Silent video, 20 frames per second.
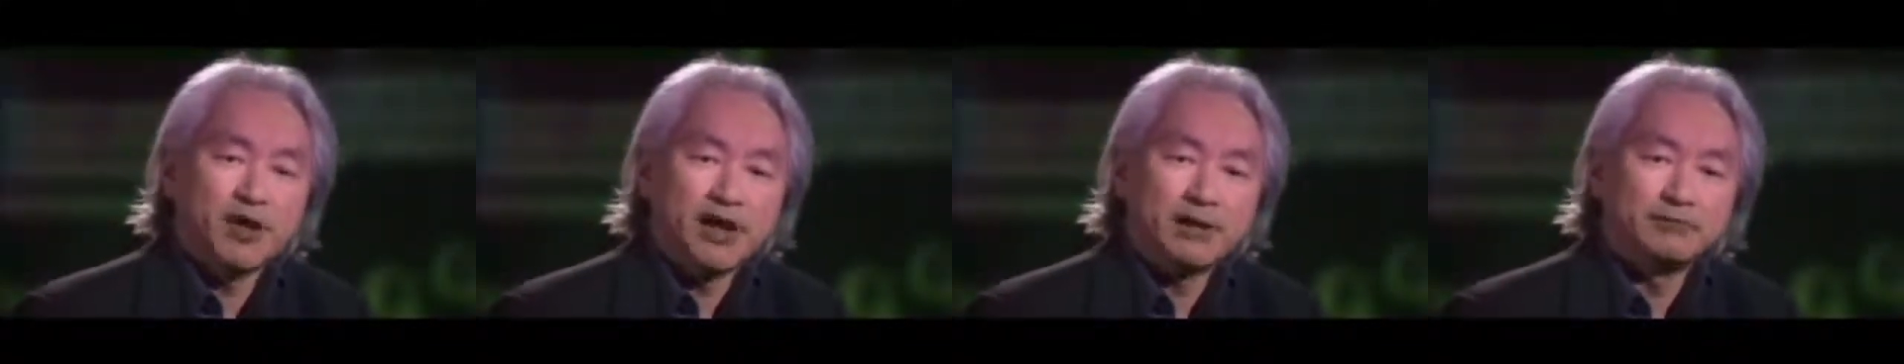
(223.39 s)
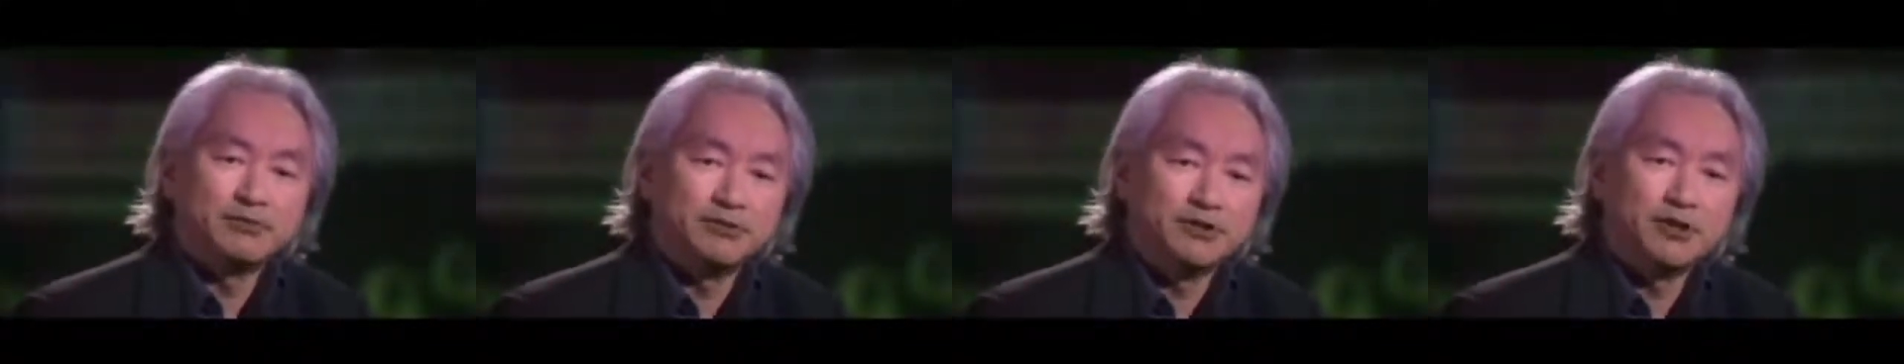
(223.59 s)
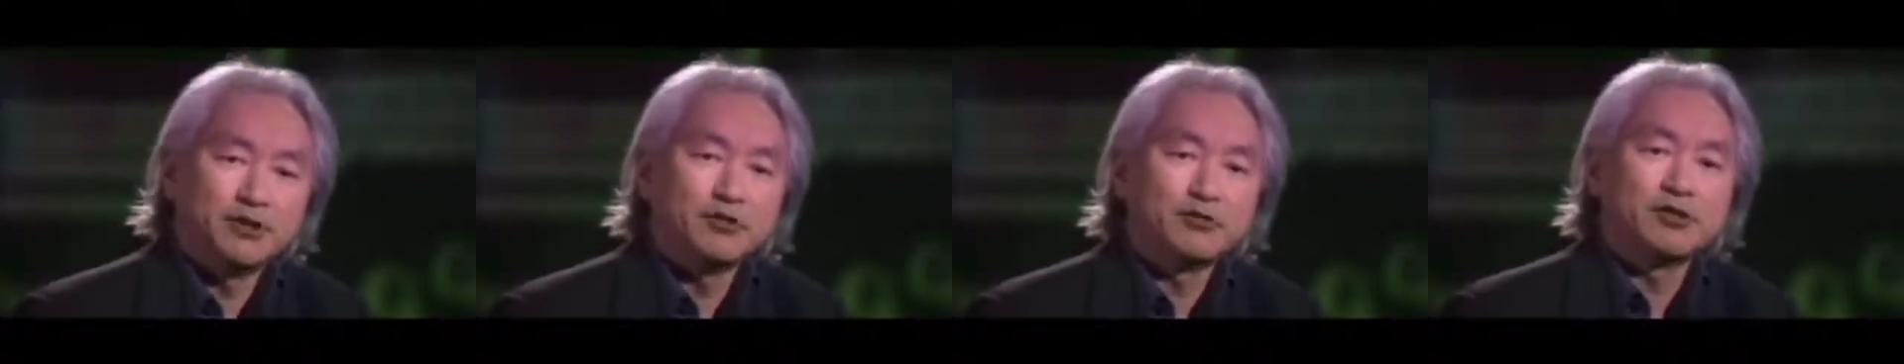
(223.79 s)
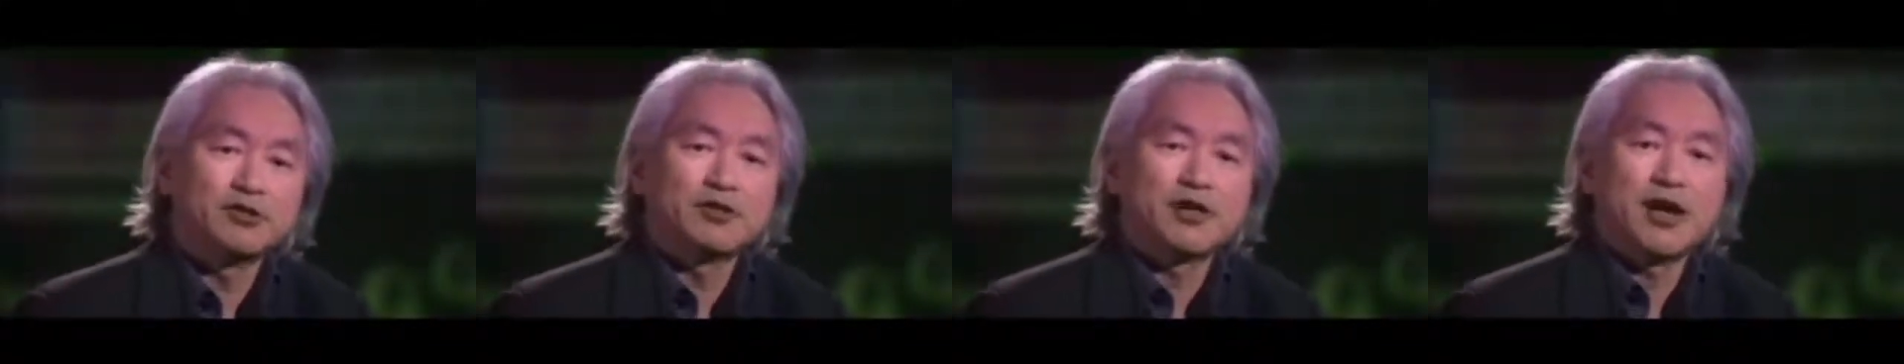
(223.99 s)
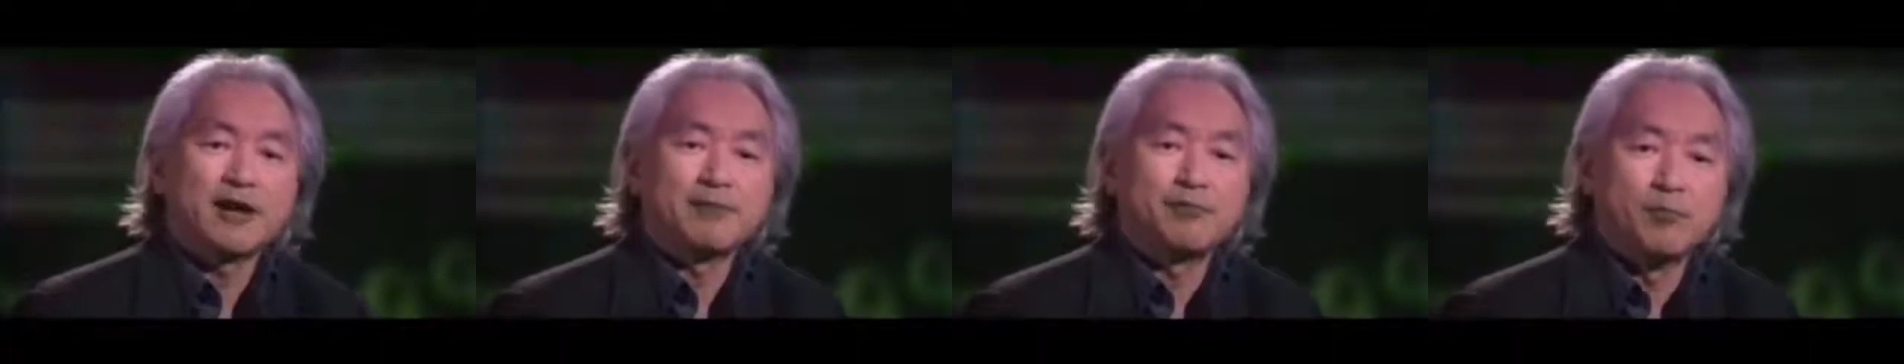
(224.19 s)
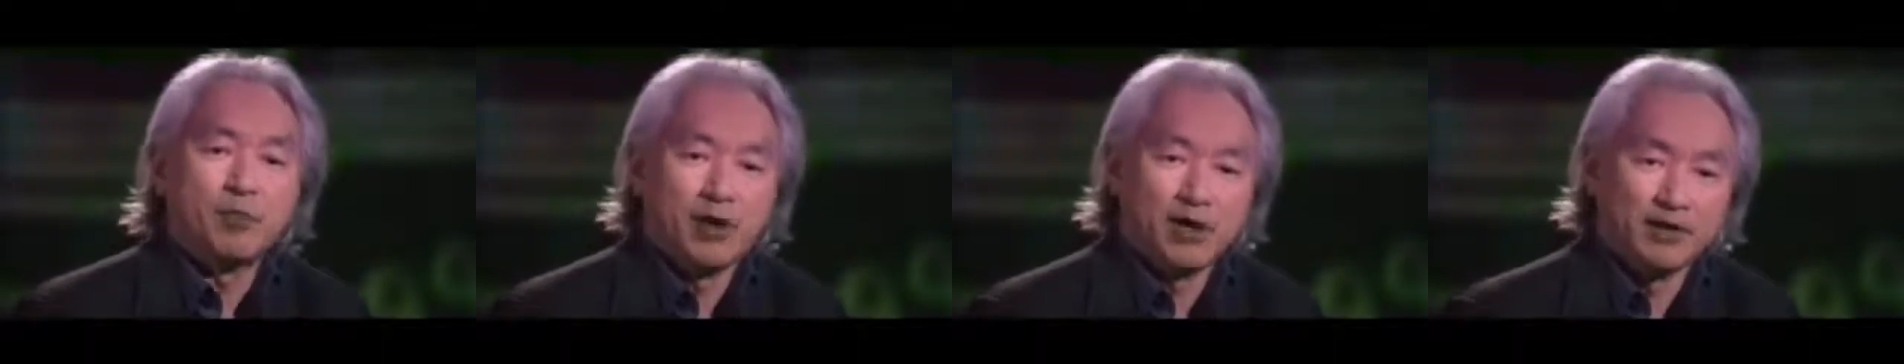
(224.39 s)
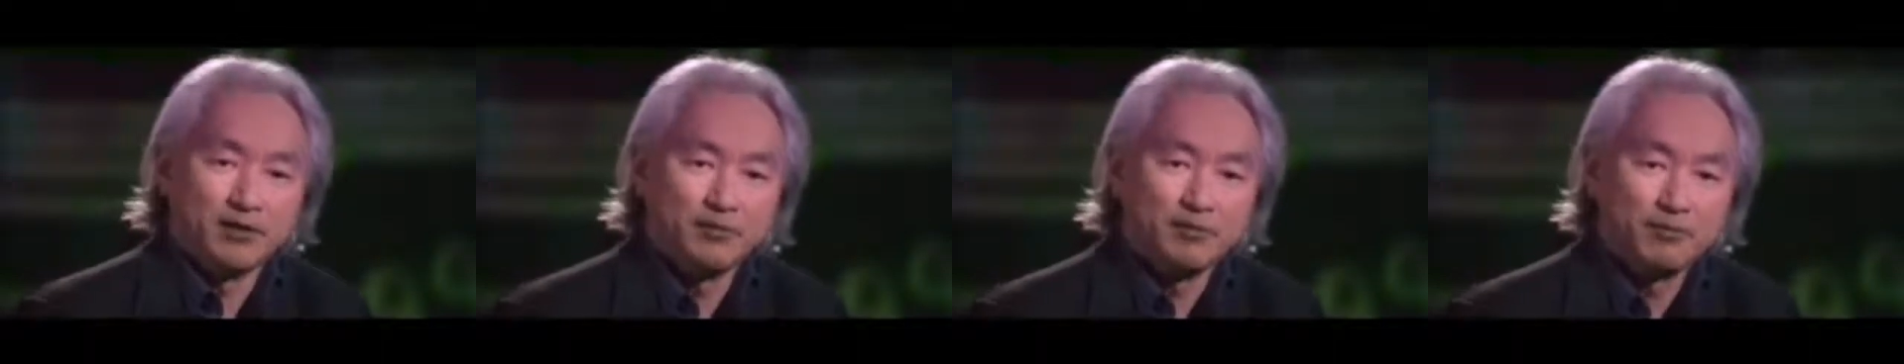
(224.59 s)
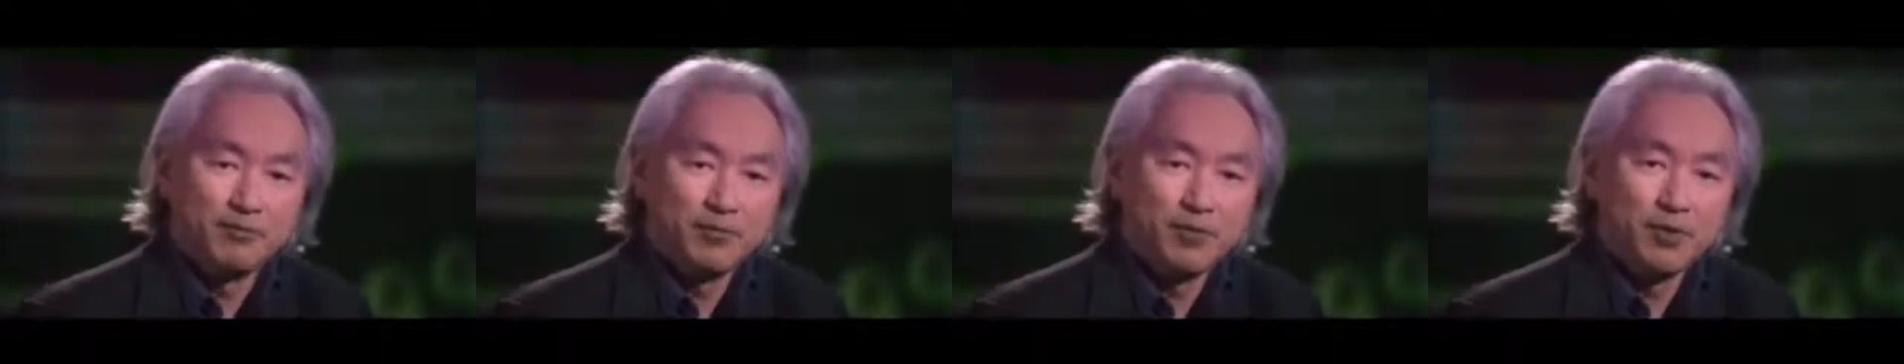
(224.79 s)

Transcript: type 0 to type 1